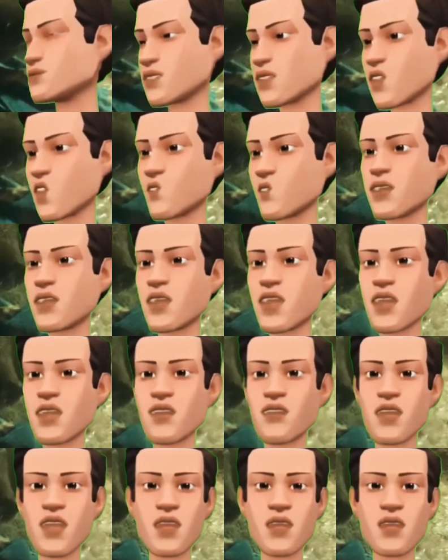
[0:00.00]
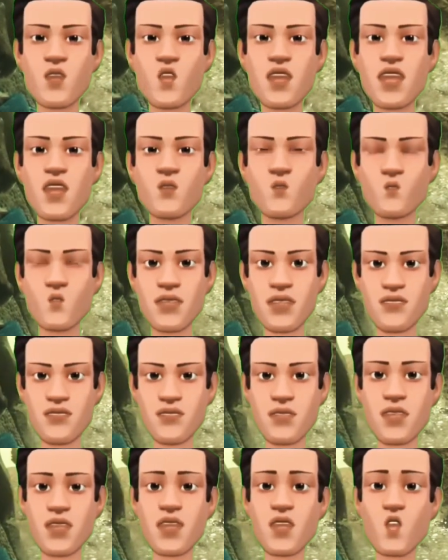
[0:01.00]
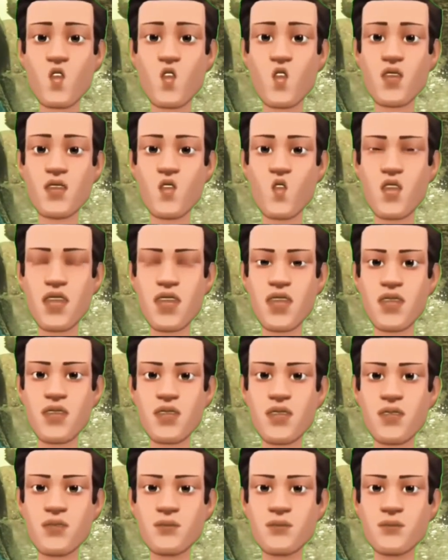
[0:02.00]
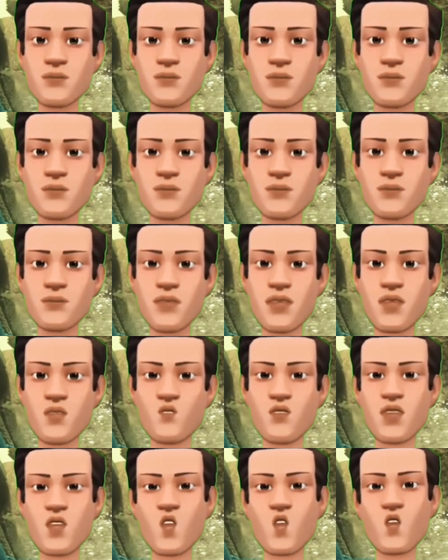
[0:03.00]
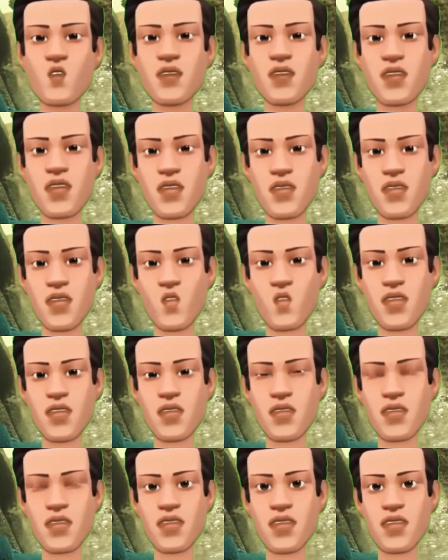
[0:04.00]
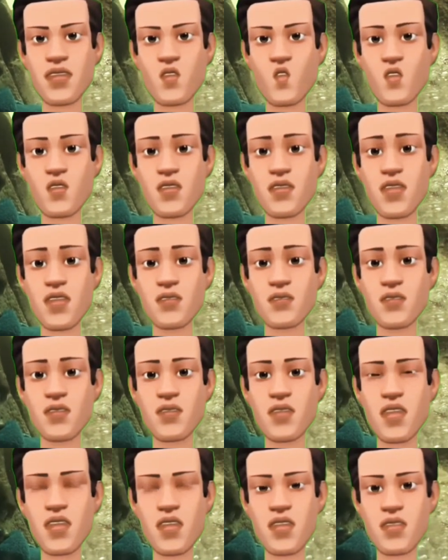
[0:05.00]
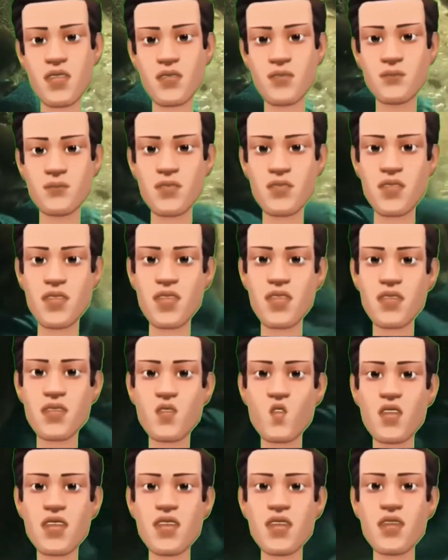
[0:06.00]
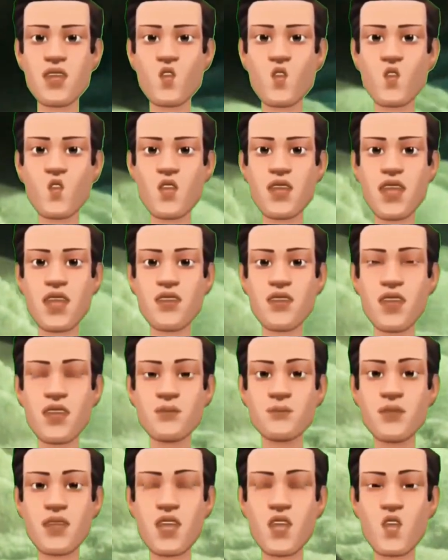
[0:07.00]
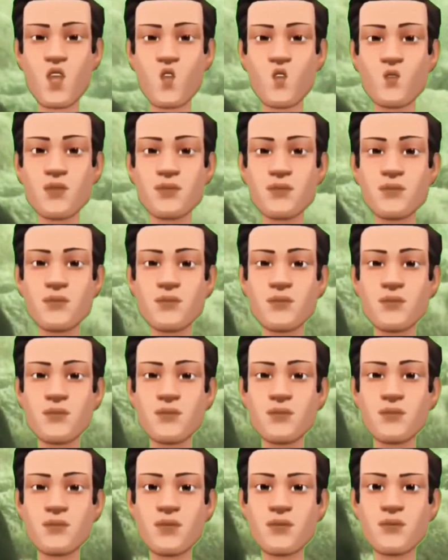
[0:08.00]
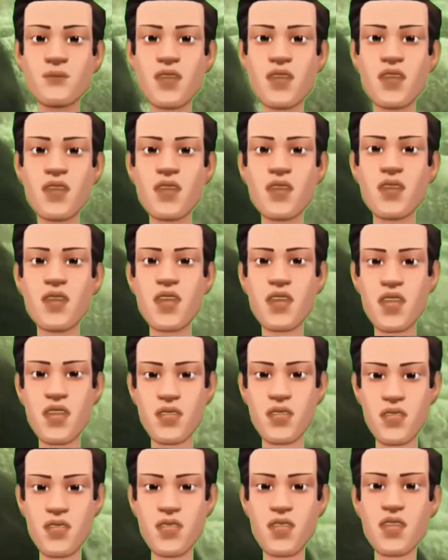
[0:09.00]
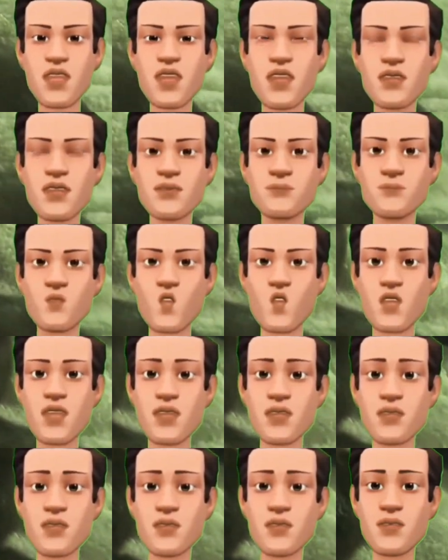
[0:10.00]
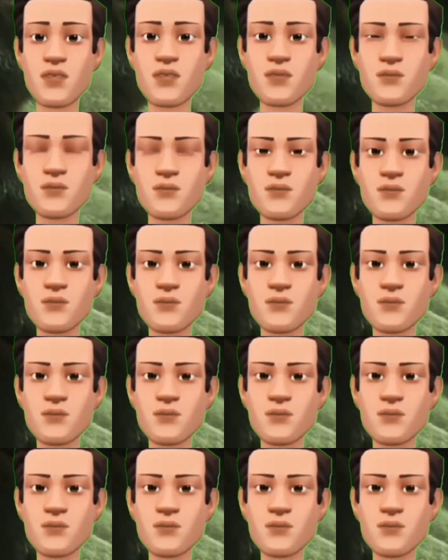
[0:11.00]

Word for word: They normally live in swamps and freshwater wetland. Their overall length is 28 to 39 inches and they can weigh 2 to 11 pounds. They mainly eat crustaceans and mollusks.